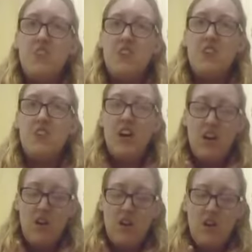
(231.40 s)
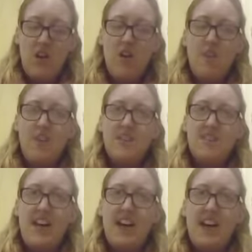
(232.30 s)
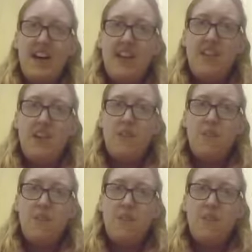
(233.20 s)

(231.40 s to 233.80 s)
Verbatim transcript: do Lawrence and the,